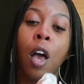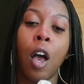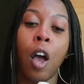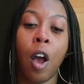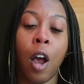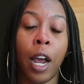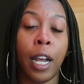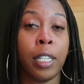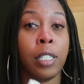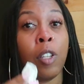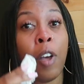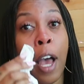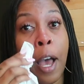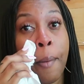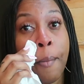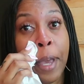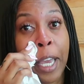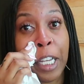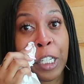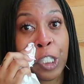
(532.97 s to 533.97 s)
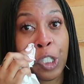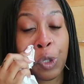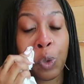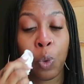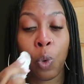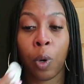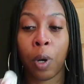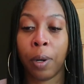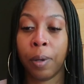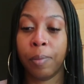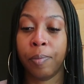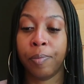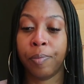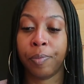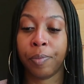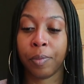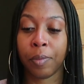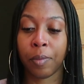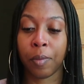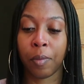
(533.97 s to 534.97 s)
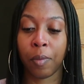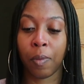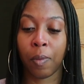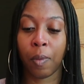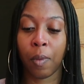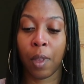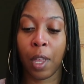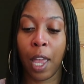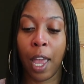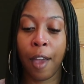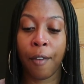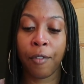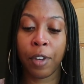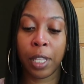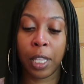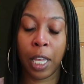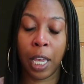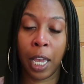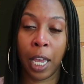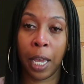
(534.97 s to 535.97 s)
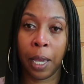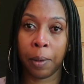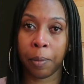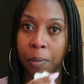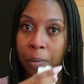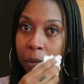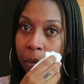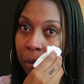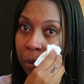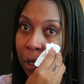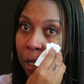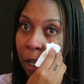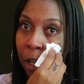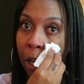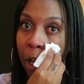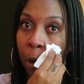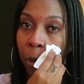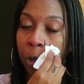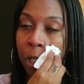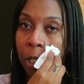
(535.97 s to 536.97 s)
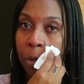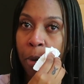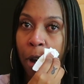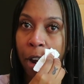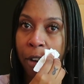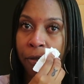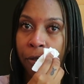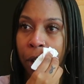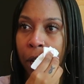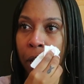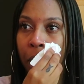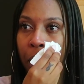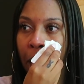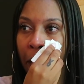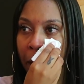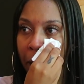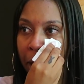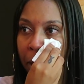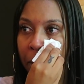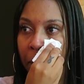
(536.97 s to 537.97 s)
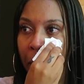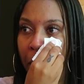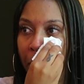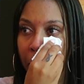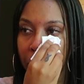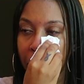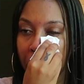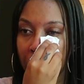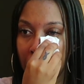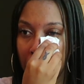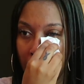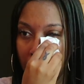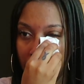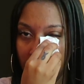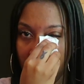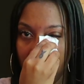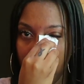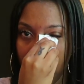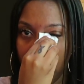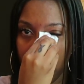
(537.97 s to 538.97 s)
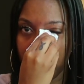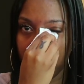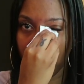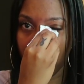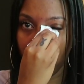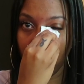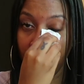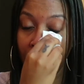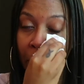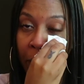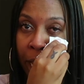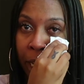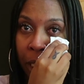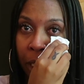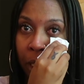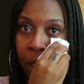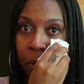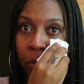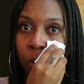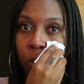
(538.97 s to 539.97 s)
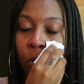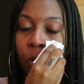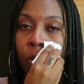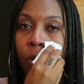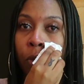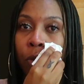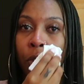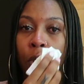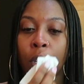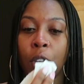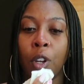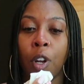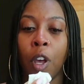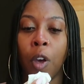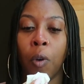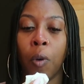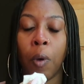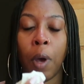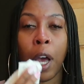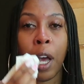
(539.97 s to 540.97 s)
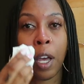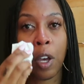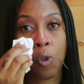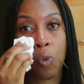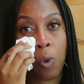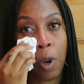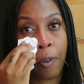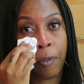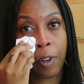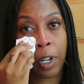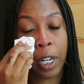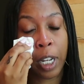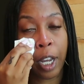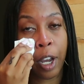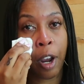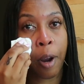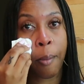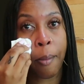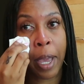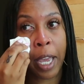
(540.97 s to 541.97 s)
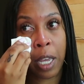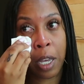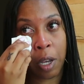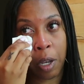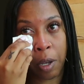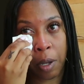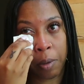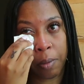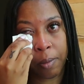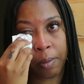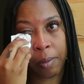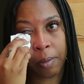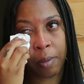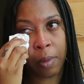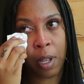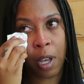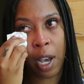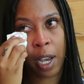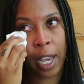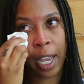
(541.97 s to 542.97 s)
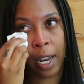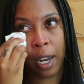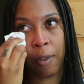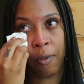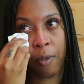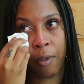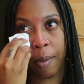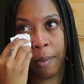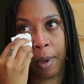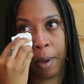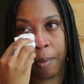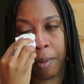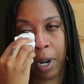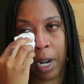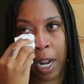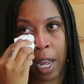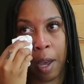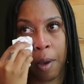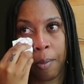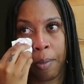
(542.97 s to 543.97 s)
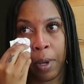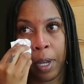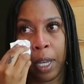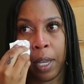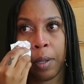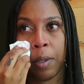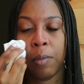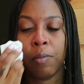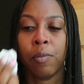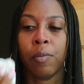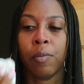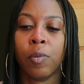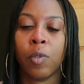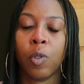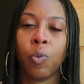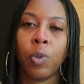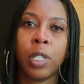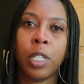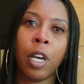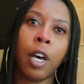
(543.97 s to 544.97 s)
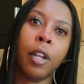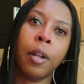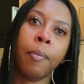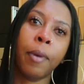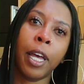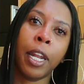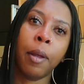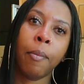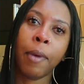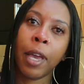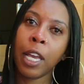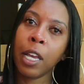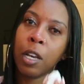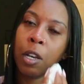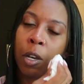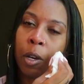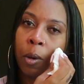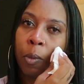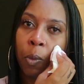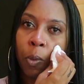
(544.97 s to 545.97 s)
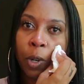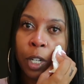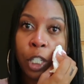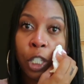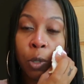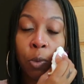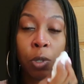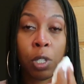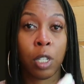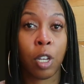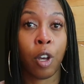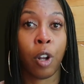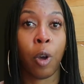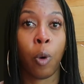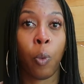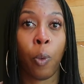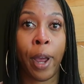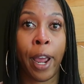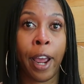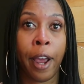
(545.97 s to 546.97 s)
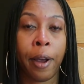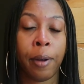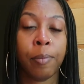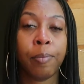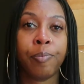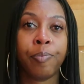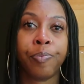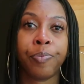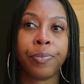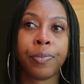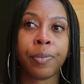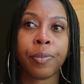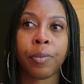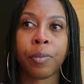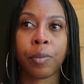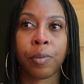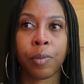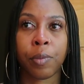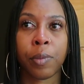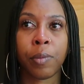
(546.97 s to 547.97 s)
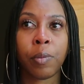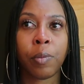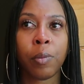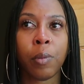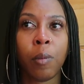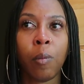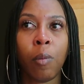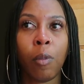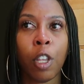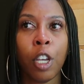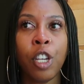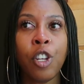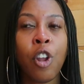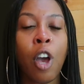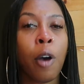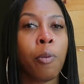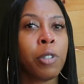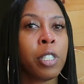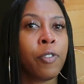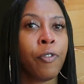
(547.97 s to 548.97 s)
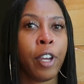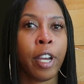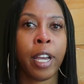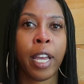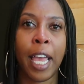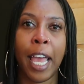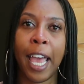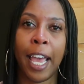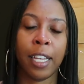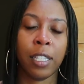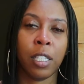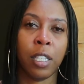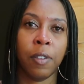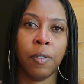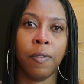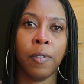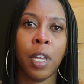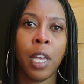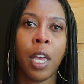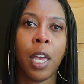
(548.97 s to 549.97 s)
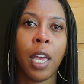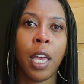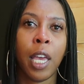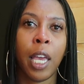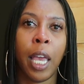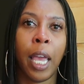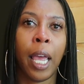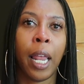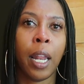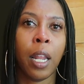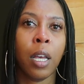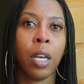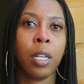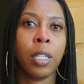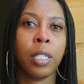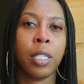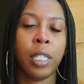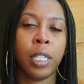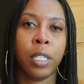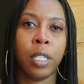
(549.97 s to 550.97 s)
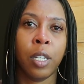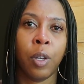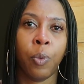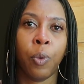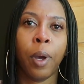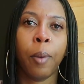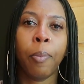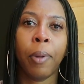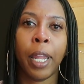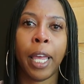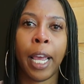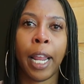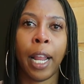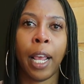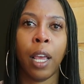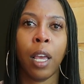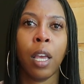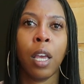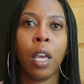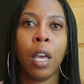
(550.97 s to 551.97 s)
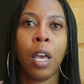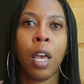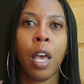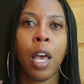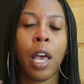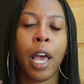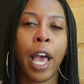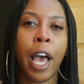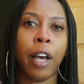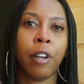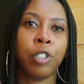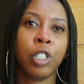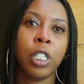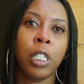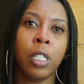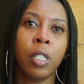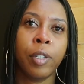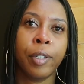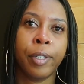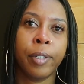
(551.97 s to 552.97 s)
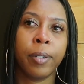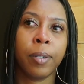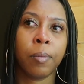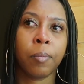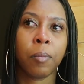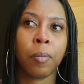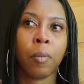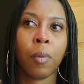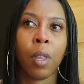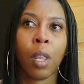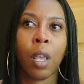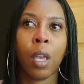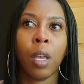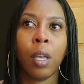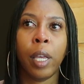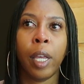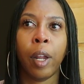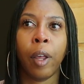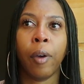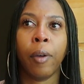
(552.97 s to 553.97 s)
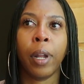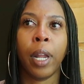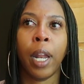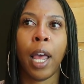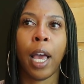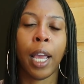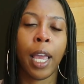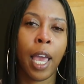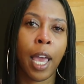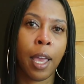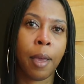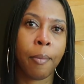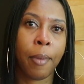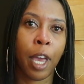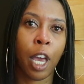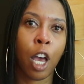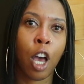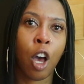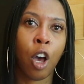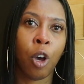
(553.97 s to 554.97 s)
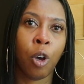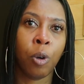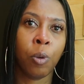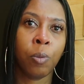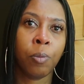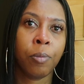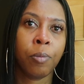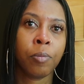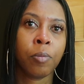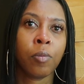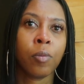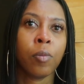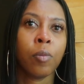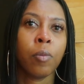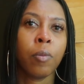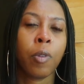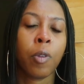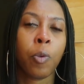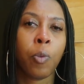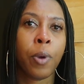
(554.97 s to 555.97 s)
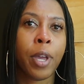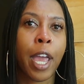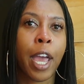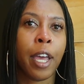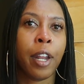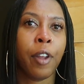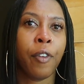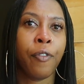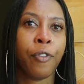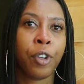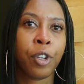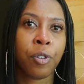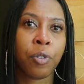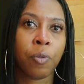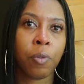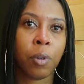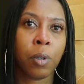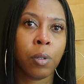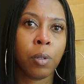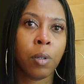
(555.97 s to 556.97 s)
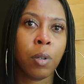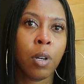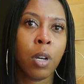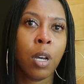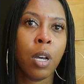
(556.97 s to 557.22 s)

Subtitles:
Alright, so I made sure everything, you know, was perfect. Like, I picked out my mom's dress, you know, whoever did her makeup, I can't even remember now, but we talked about the makeup, what she was gonna wear. You know, I was very active in assisting with planning how she looked. You know, then I came back home, we had the funeral,